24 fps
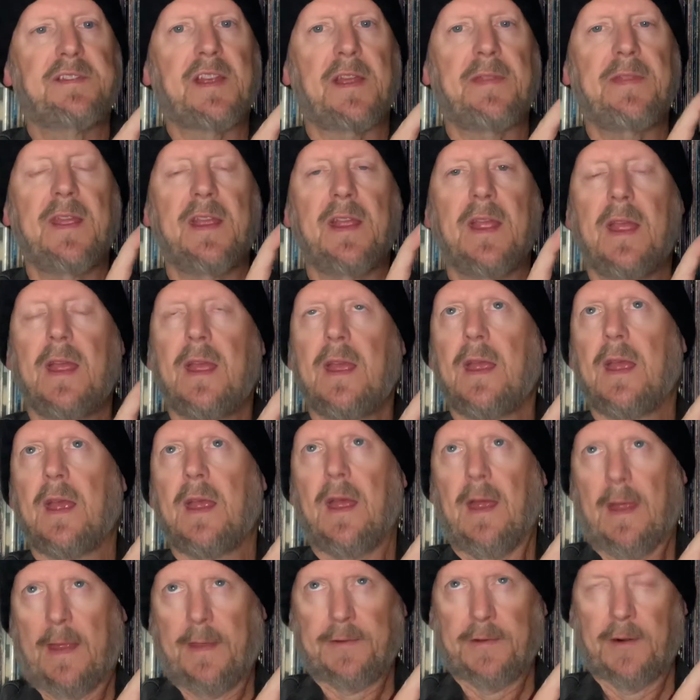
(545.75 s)
I think
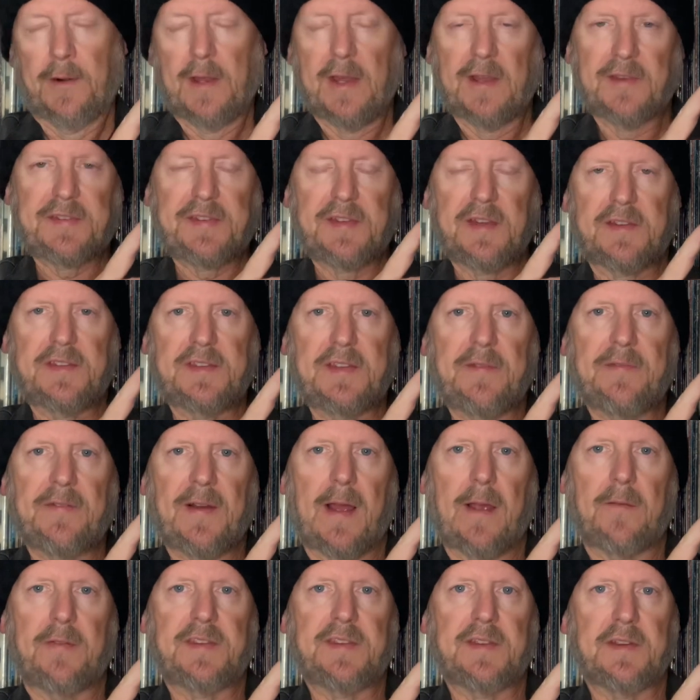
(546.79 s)
during his
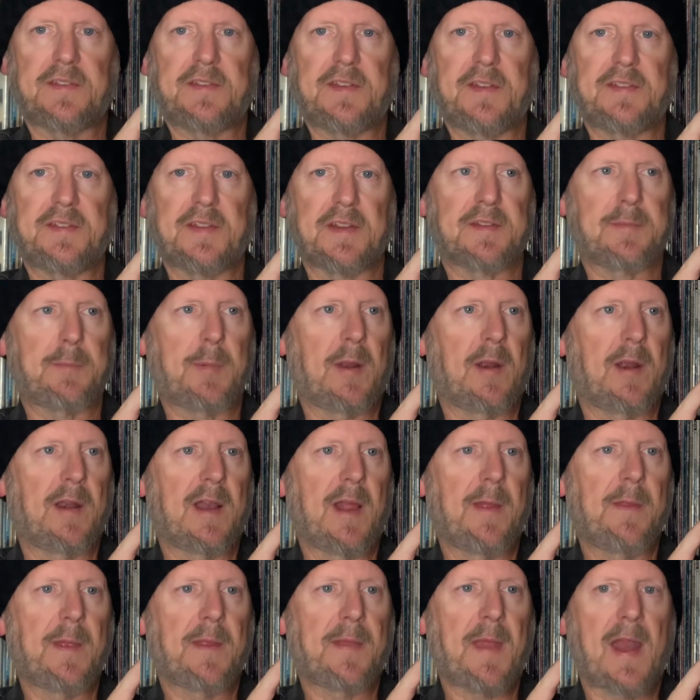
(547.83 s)
65-66 period, I
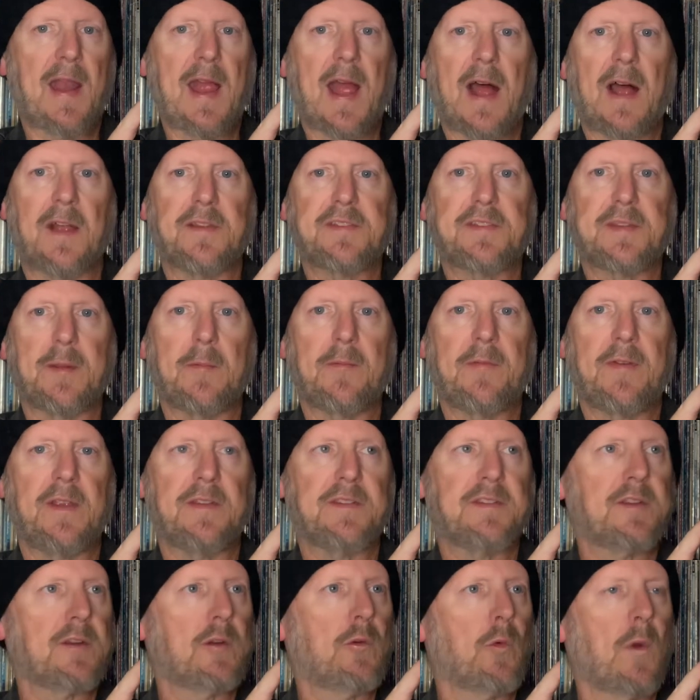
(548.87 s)
think that has some of
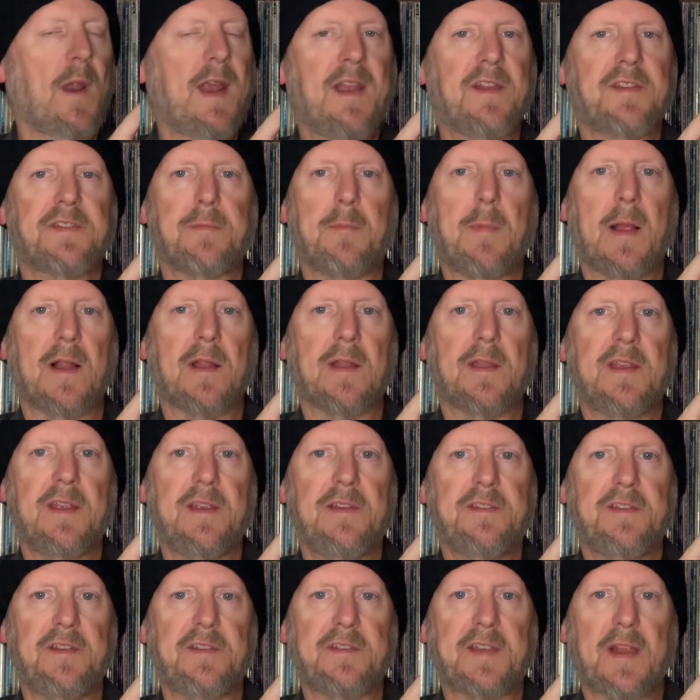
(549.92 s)
his greatest
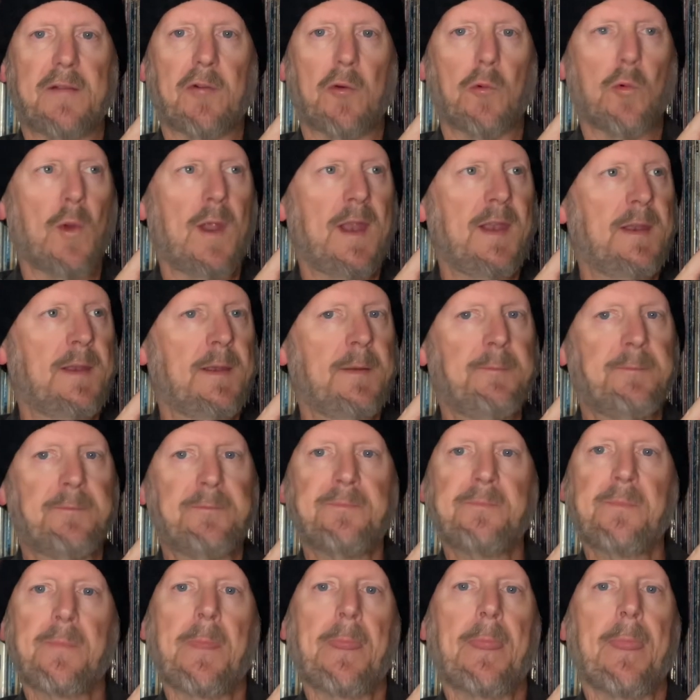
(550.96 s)
melodies he's ever written
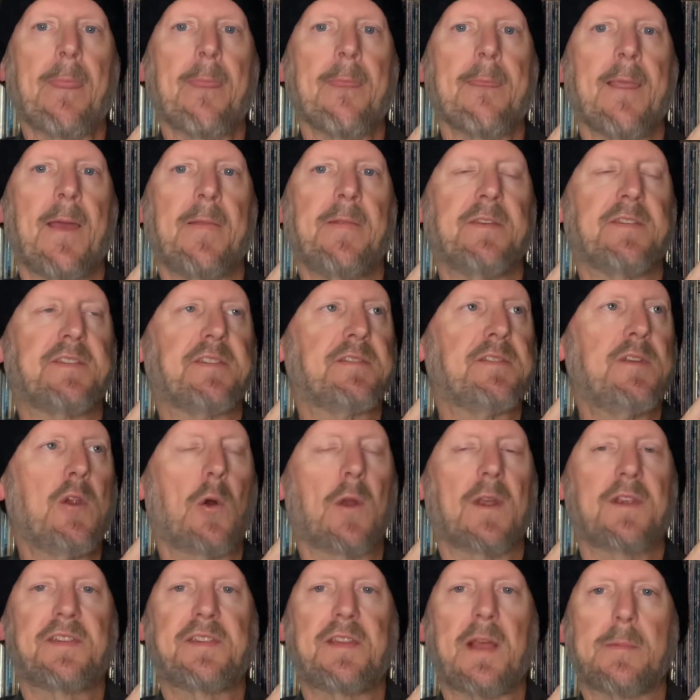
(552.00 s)
and this is no
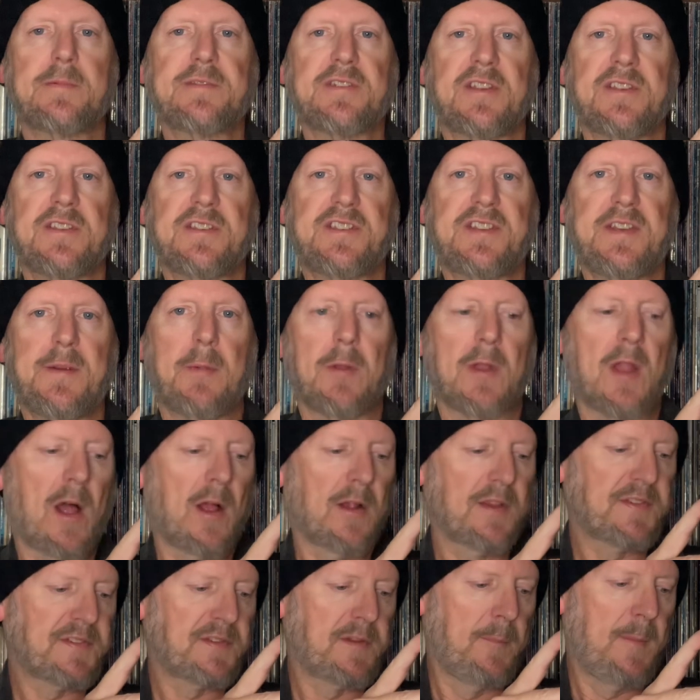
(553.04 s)
exception. She
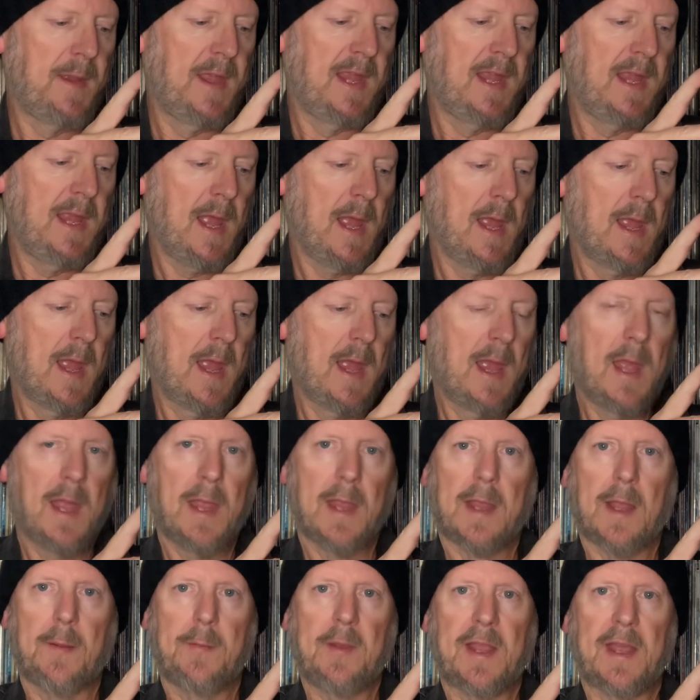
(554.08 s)
Belongs to Me,
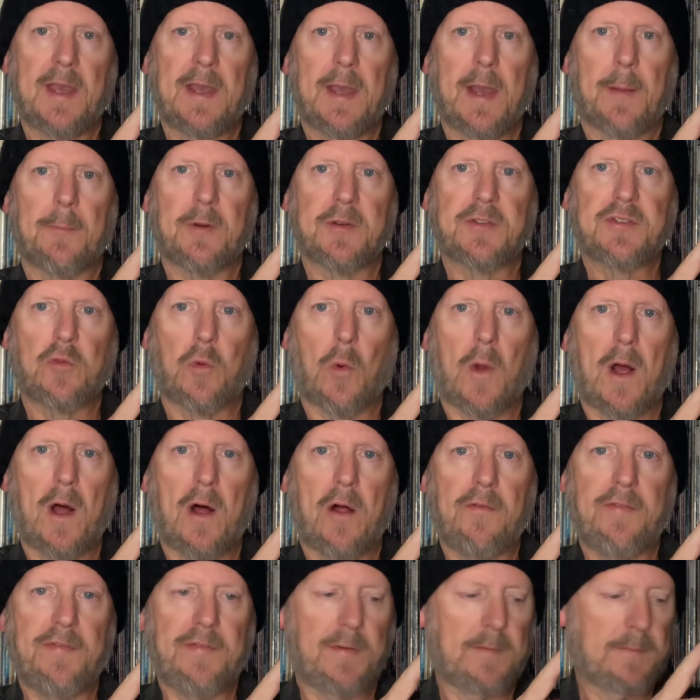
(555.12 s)
coming in at number
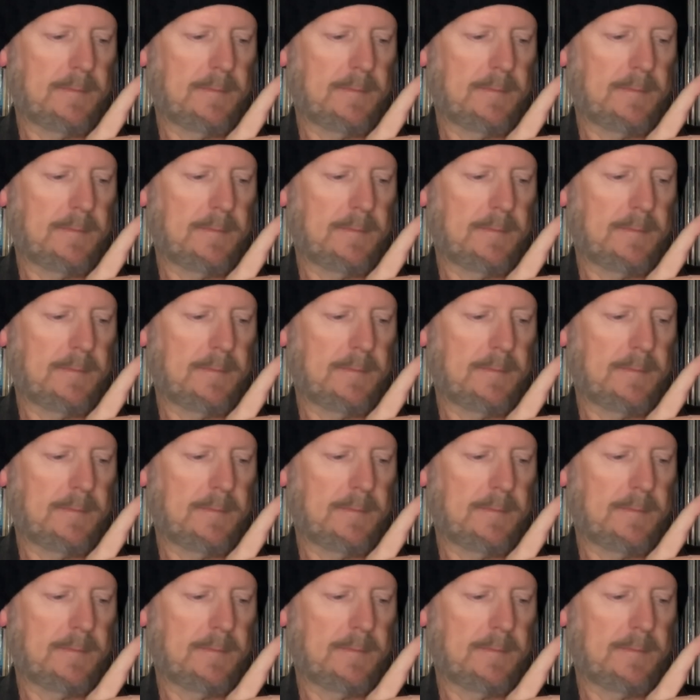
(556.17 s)
12.